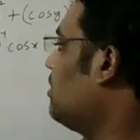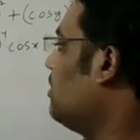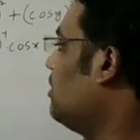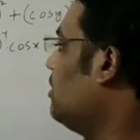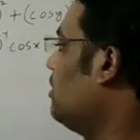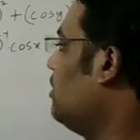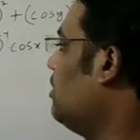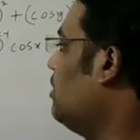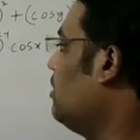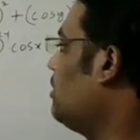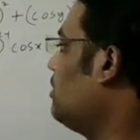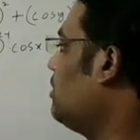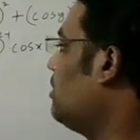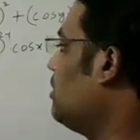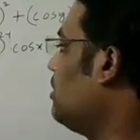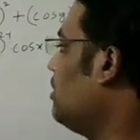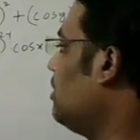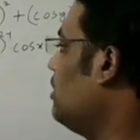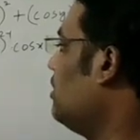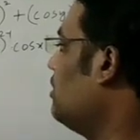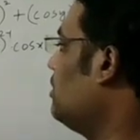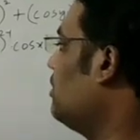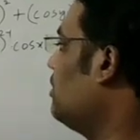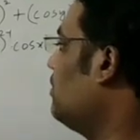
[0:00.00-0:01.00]
This
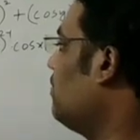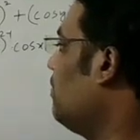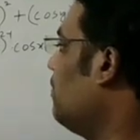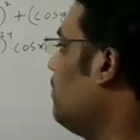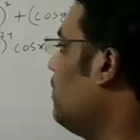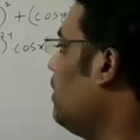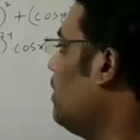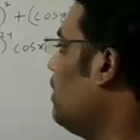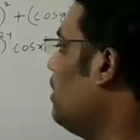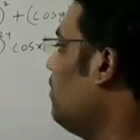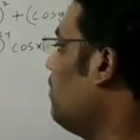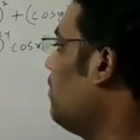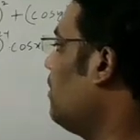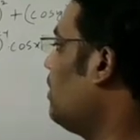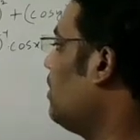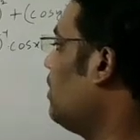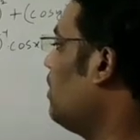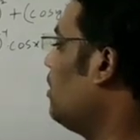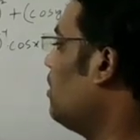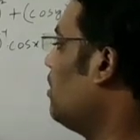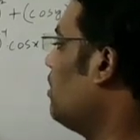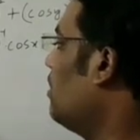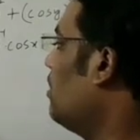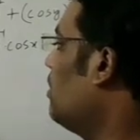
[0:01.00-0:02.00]
is very
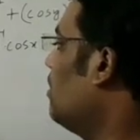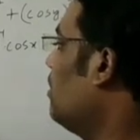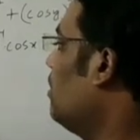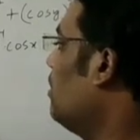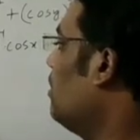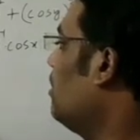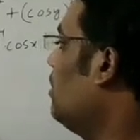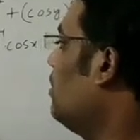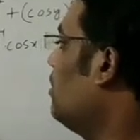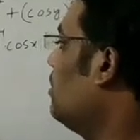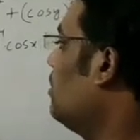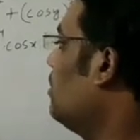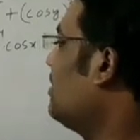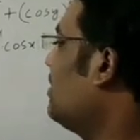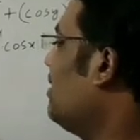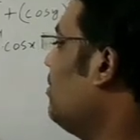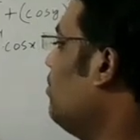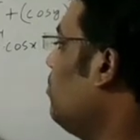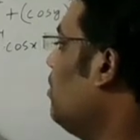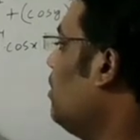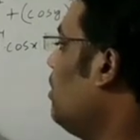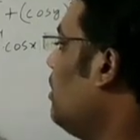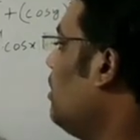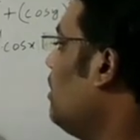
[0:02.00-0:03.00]

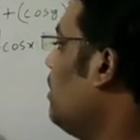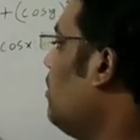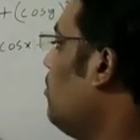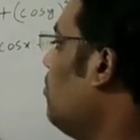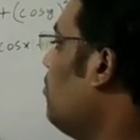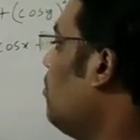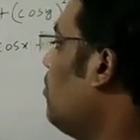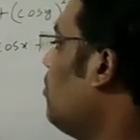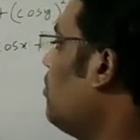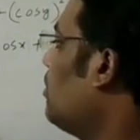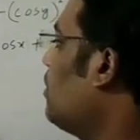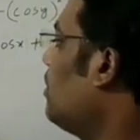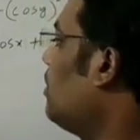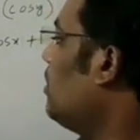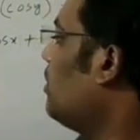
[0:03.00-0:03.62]
simple and important.